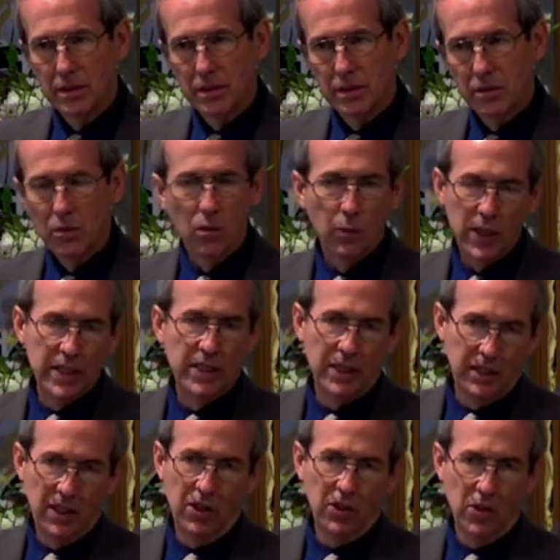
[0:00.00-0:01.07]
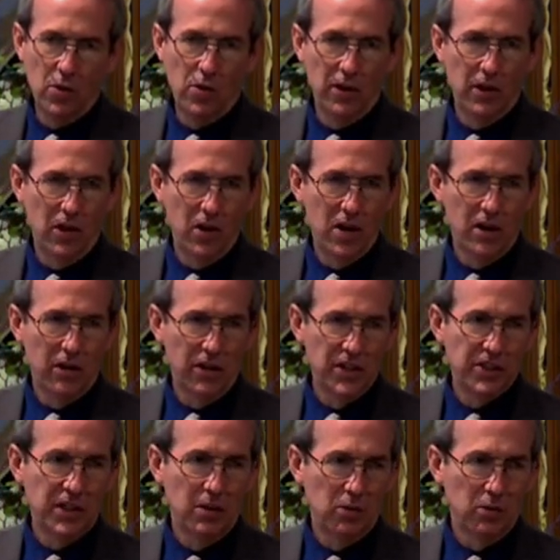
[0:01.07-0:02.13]
when we did their coronary arteries,
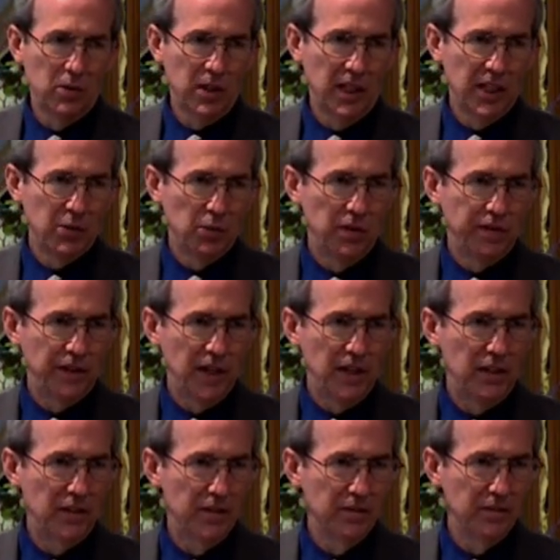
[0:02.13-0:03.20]
guess what we found?